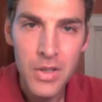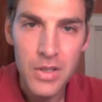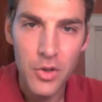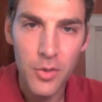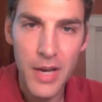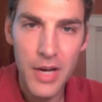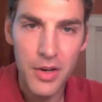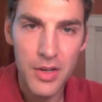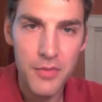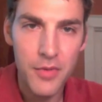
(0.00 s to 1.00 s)
Little
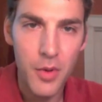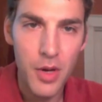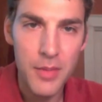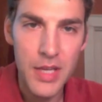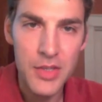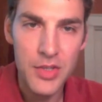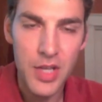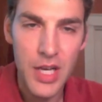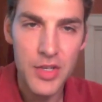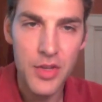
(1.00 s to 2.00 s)
background info on me. In
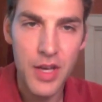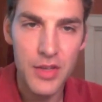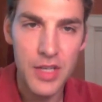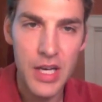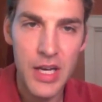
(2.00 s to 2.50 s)
July 2009,